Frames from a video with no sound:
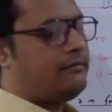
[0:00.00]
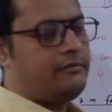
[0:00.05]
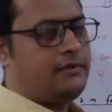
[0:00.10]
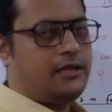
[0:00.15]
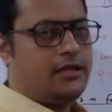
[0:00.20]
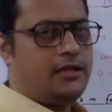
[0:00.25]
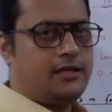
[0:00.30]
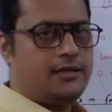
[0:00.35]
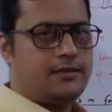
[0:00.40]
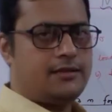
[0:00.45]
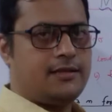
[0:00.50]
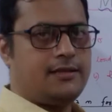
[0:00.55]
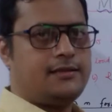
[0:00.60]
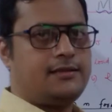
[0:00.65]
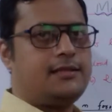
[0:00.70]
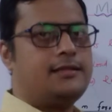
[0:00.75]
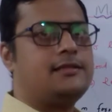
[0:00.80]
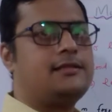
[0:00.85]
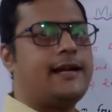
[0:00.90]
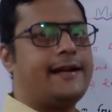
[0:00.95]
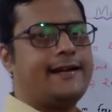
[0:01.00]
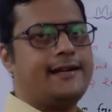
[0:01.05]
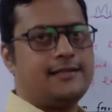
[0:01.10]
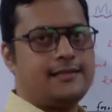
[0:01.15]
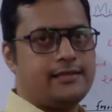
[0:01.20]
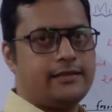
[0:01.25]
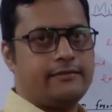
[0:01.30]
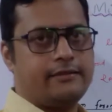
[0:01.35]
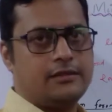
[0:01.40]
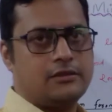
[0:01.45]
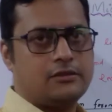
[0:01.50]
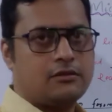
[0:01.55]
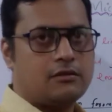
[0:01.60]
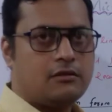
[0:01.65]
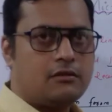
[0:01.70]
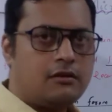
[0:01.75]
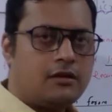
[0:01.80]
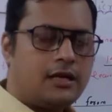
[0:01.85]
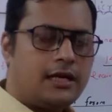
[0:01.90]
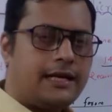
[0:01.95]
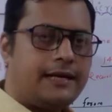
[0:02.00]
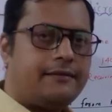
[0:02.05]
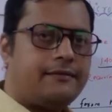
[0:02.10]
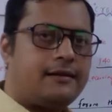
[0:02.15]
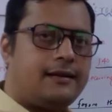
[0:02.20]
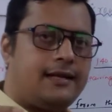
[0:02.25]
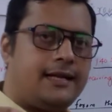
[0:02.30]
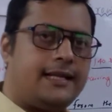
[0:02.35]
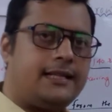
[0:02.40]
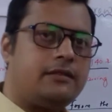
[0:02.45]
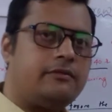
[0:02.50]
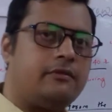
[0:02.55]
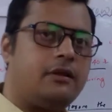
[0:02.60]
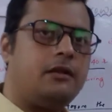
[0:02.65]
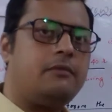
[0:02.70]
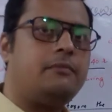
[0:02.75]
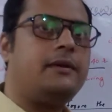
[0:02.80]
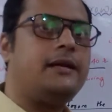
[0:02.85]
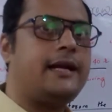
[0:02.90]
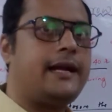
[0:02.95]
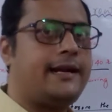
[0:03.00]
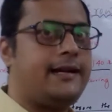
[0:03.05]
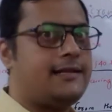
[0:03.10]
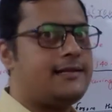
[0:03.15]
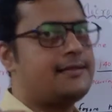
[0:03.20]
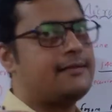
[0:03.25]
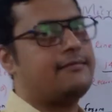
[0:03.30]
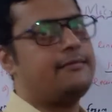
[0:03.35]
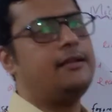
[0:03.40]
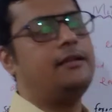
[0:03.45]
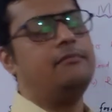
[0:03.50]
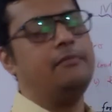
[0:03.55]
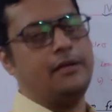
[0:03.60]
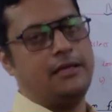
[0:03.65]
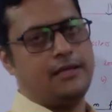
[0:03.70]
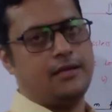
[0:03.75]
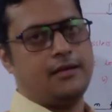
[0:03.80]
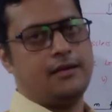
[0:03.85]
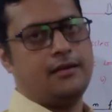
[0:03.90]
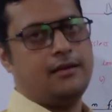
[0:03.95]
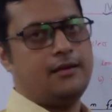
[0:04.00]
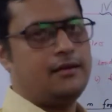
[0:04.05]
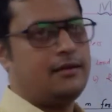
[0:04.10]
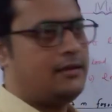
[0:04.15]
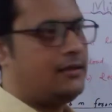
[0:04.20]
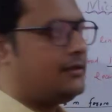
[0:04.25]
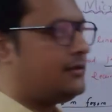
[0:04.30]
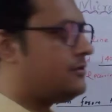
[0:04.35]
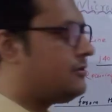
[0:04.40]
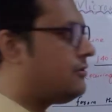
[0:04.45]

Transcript: the distance is 97. So our length will be 97 meter. So